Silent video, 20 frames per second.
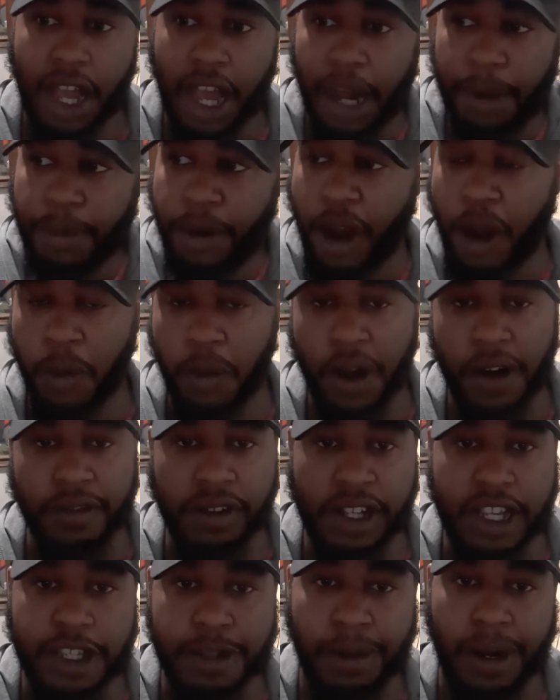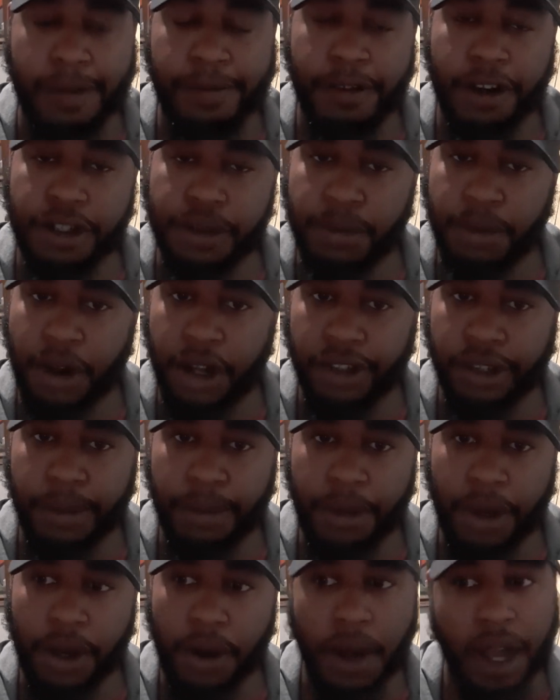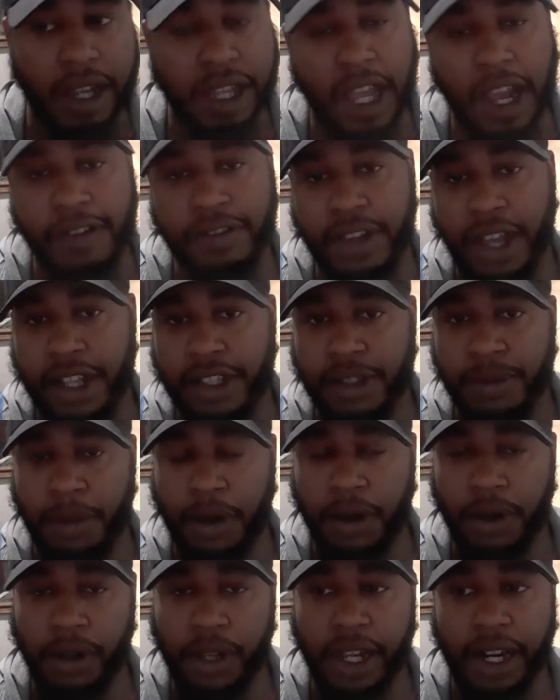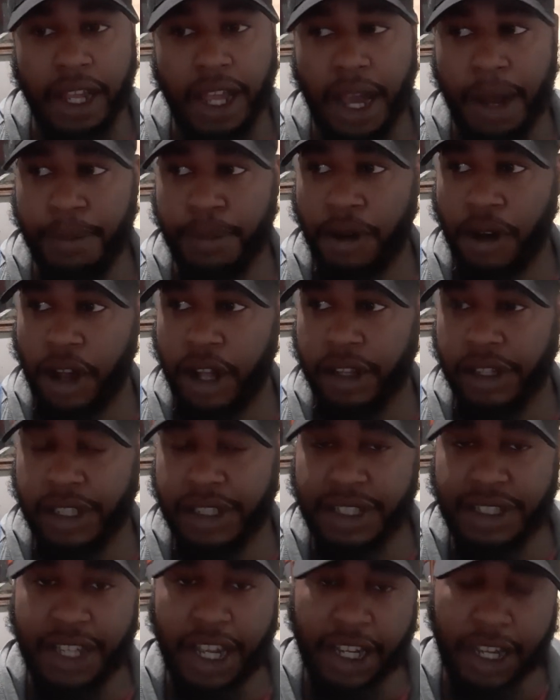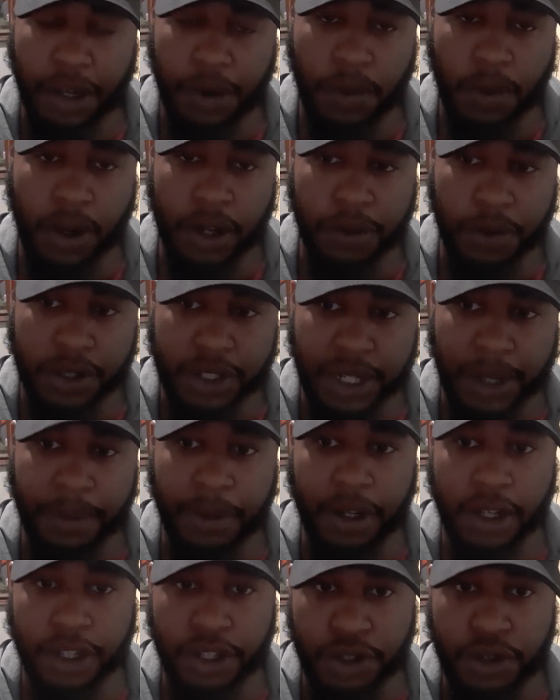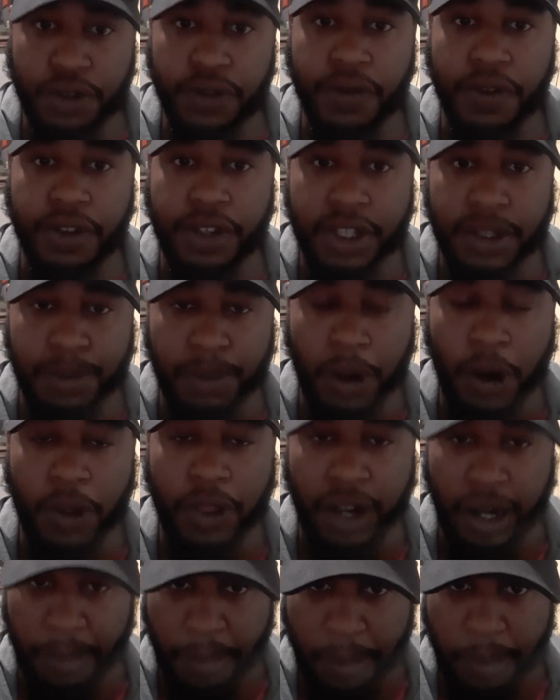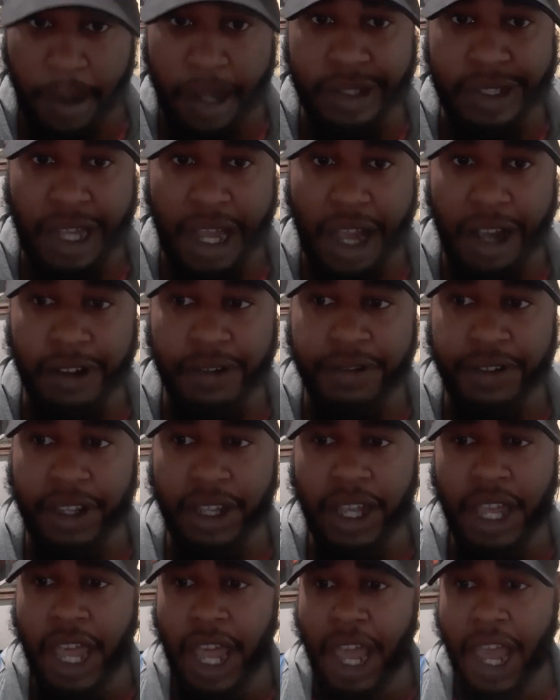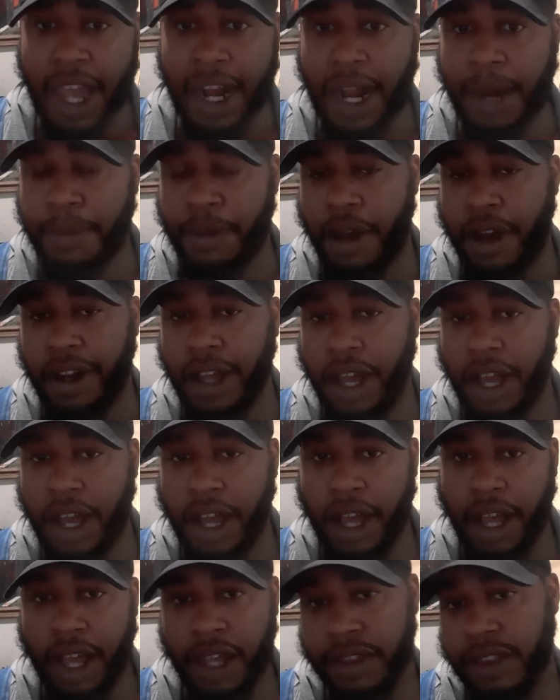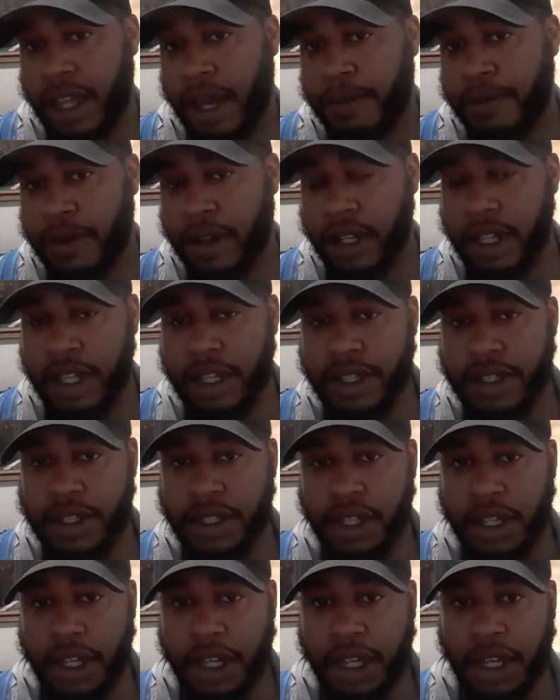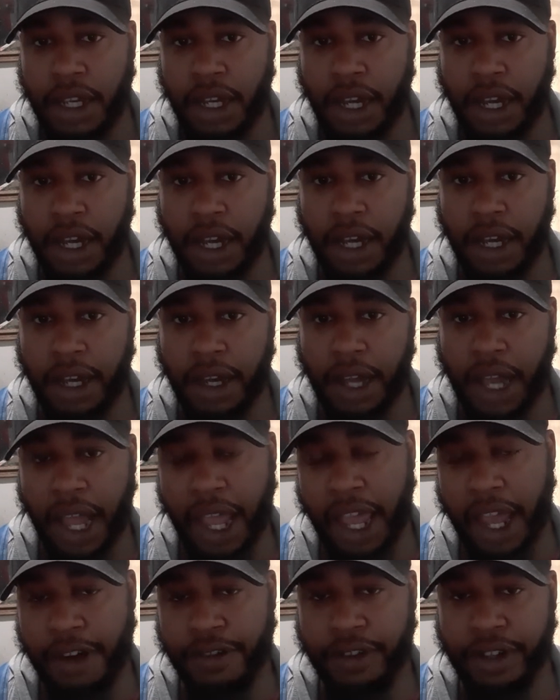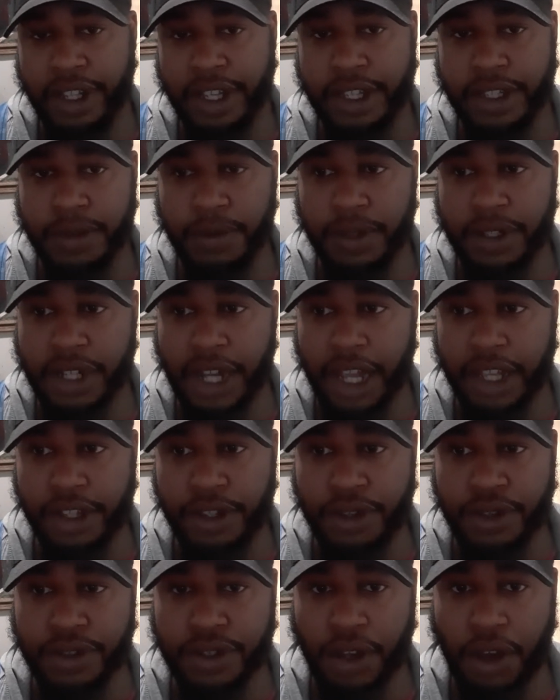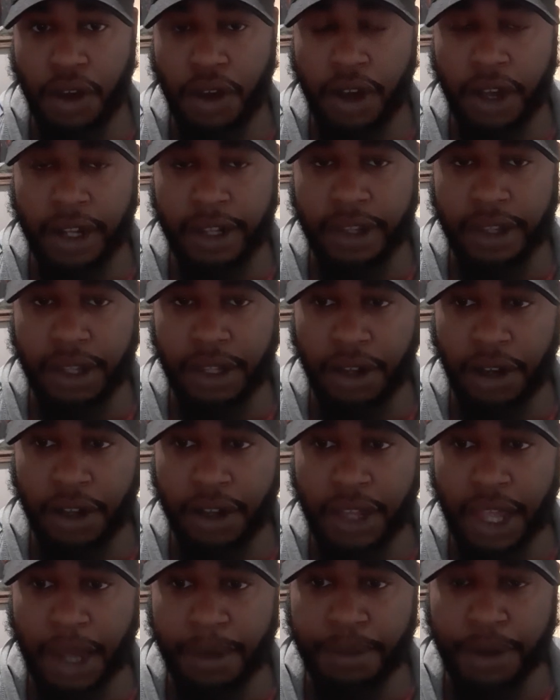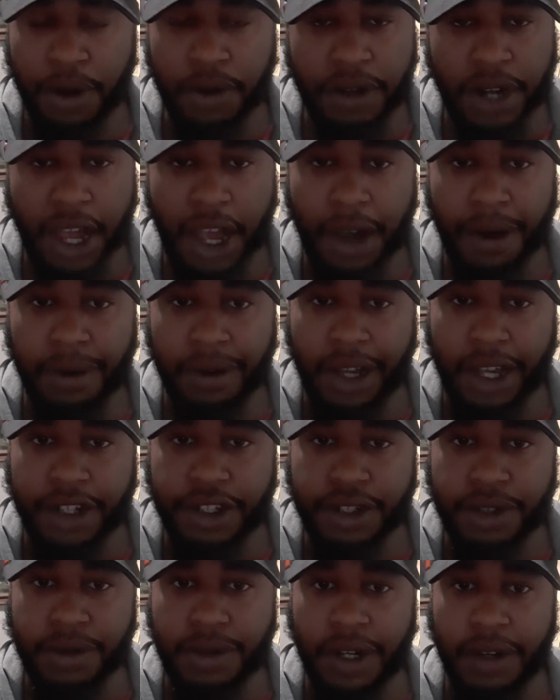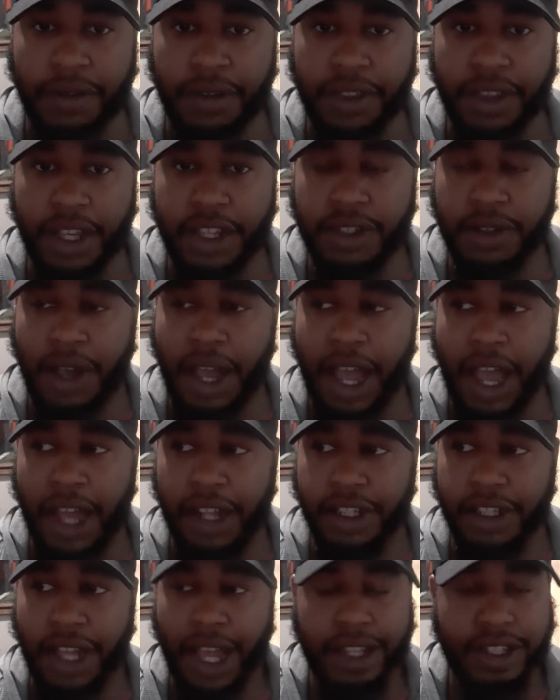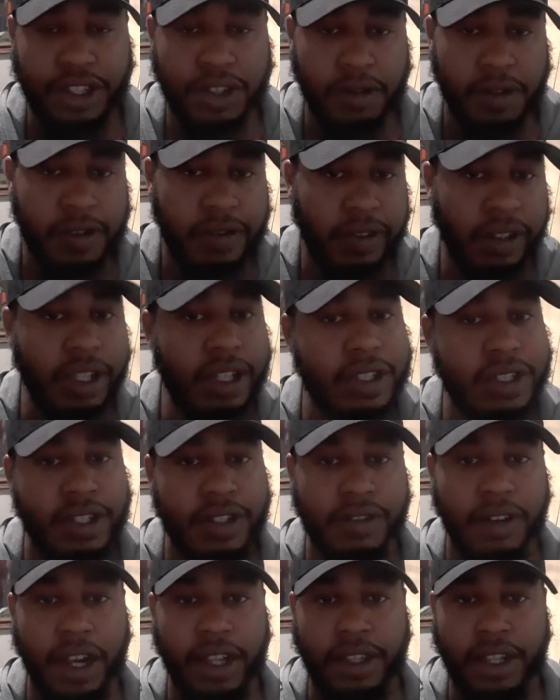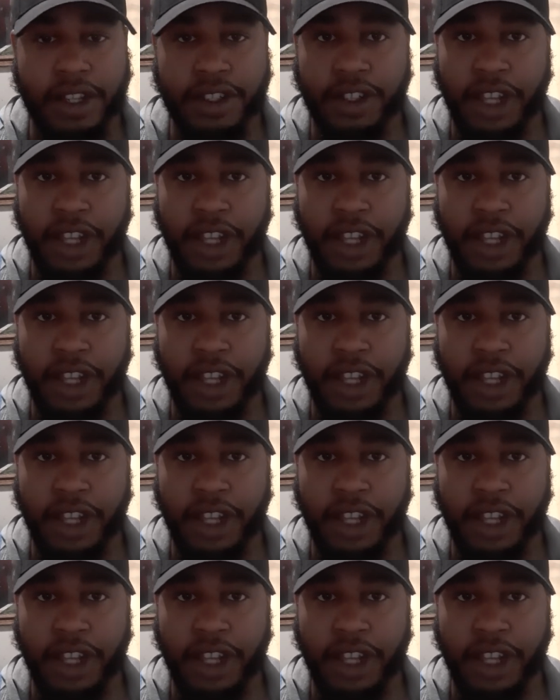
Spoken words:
I brought 1 release when I first brought the bow. I gave that to my old lady. I brought the second one, which I'm going to use for this bow that I'm about to outfit. And I brought a thumb release, a hand release, which I use on that bow now when I shoot and everything. So that's 3 releases right there.